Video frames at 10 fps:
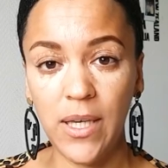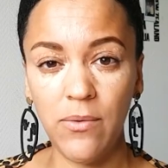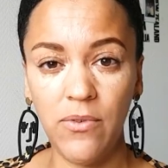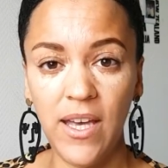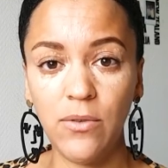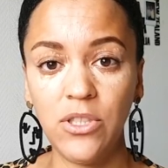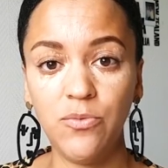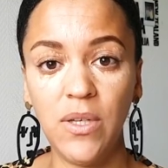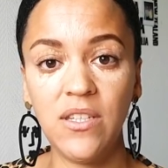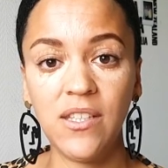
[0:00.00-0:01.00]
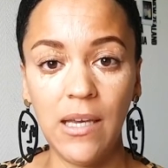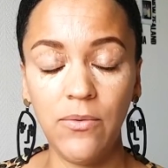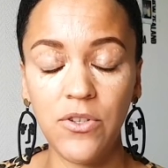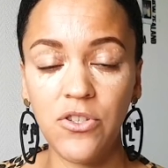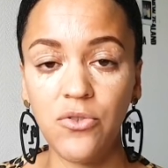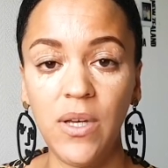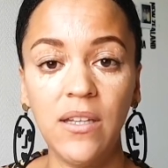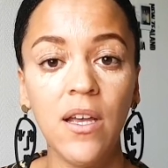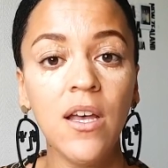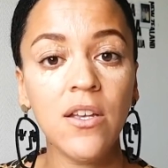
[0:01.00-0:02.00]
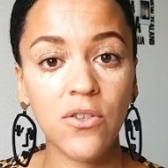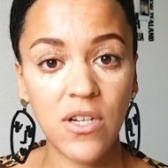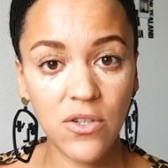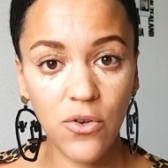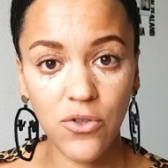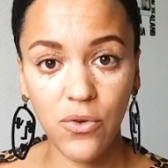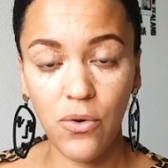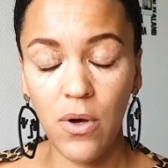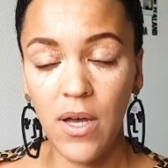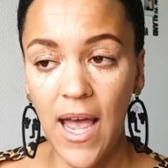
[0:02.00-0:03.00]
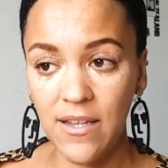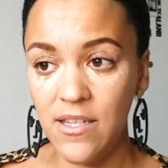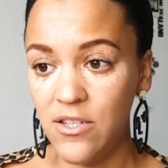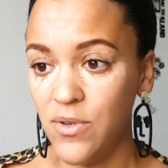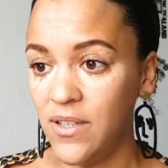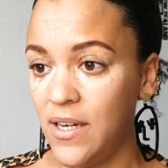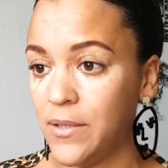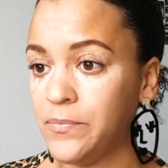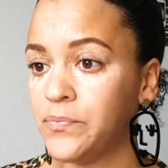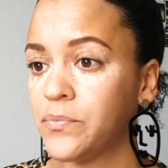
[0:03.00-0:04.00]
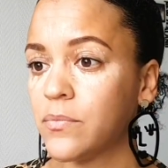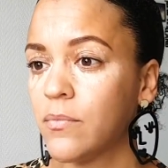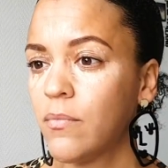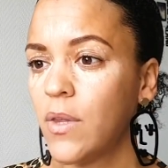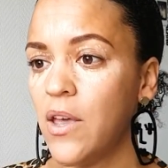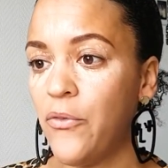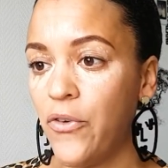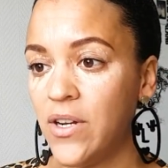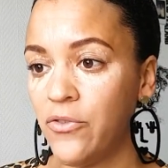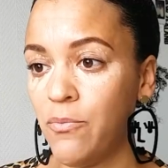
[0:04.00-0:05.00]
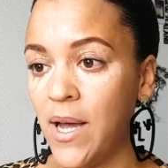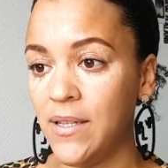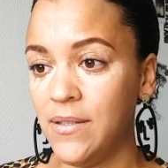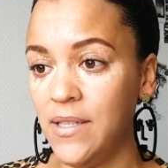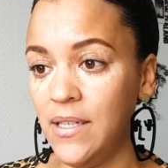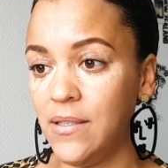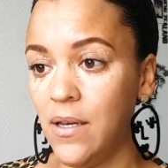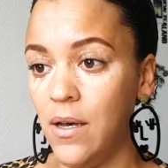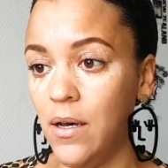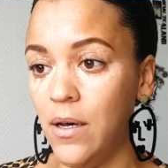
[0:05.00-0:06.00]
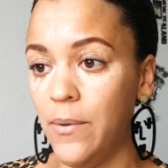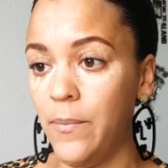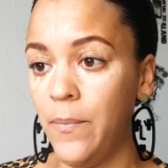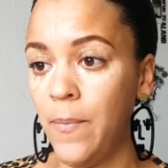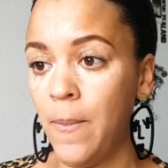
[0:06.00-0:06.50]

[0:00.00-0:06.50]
Cap Vert, which means Cape Verde Street, so there's also ancestry there. A friend of mine did on